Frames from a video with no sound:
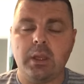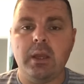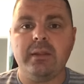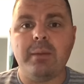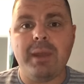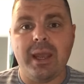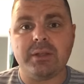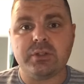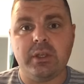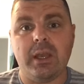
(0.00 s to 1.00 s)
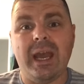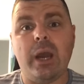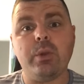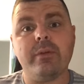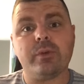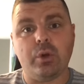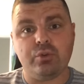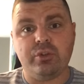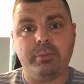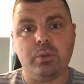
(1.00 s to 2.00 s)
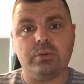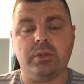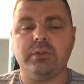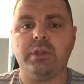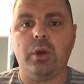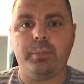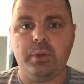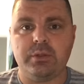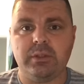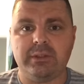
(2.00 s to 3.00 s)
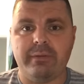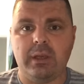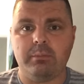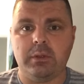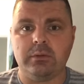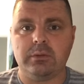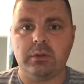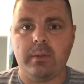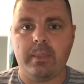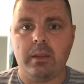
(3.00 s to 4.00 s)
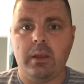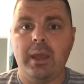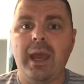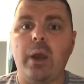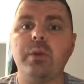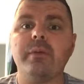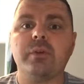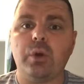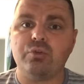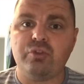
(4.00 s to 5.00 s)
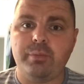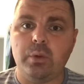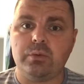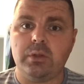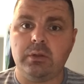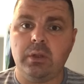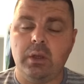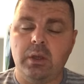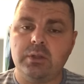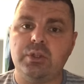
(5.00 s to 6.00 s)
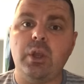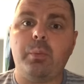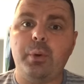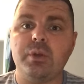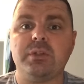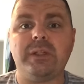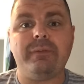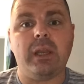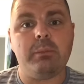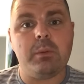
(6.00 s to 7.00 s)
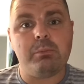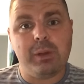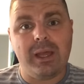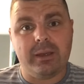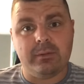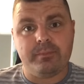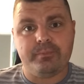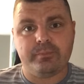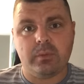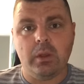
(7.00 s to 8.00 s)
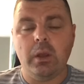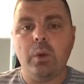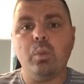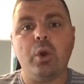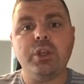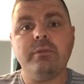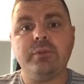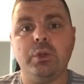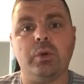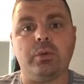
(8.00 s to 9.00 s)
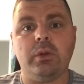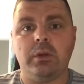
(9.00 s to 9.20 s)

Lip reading: They may ask you how you've contributed to your personal development, how you've contributed to your personal development plan, what you've done